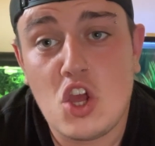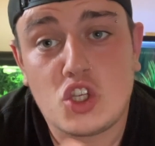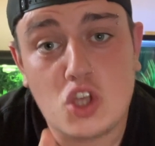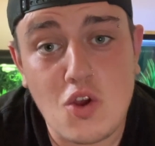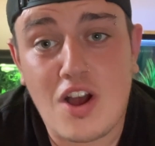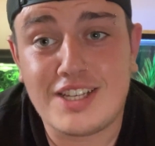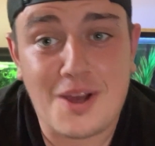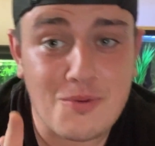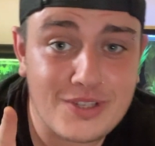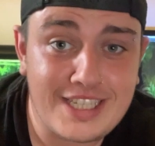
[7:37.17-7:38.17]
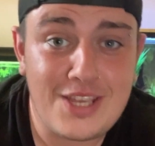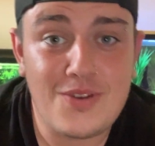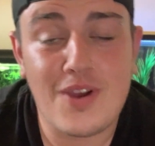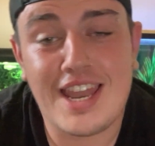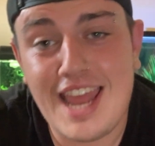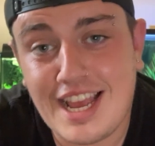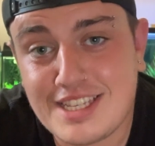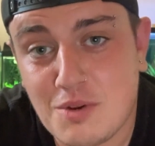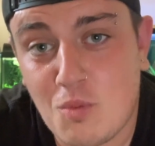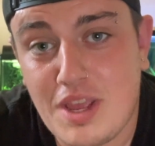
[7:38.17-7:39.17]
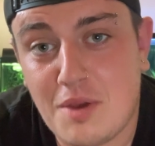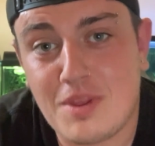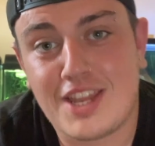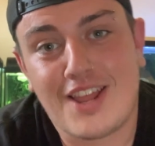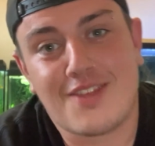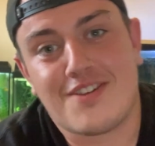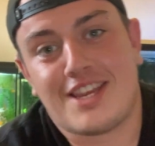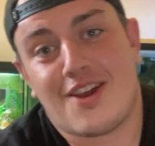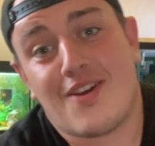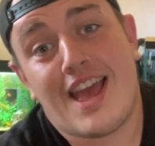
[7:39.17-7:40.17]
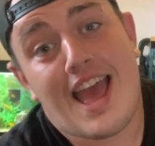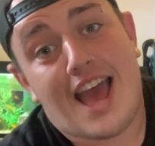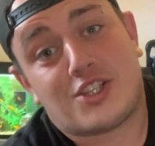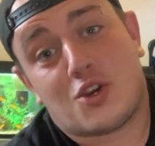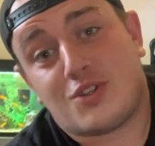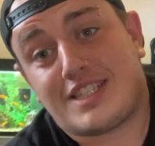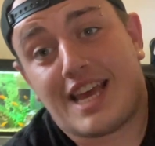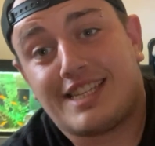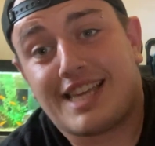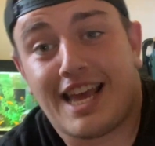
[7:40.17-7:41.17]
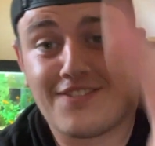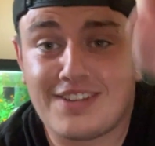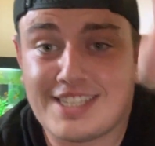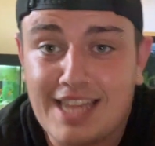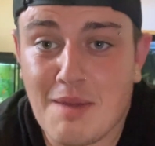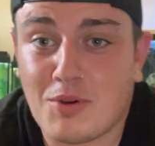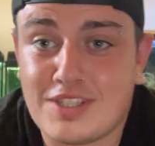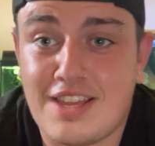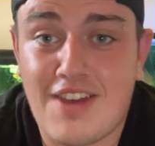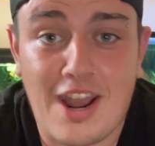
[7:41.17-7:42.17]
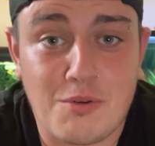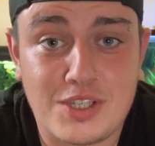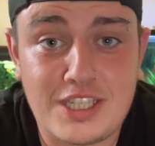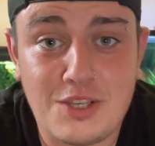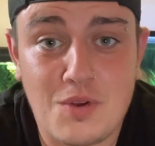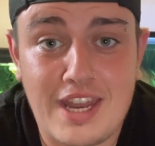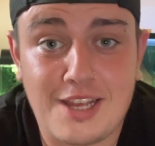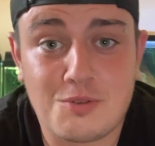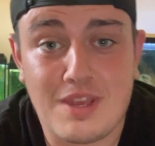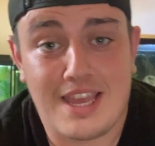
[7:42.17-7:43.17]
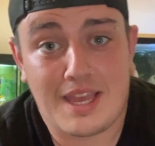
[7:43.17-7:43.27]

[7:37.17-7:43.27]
So guys, I will see you next week with another video. So stay safe, stay positive, and I will see you next week.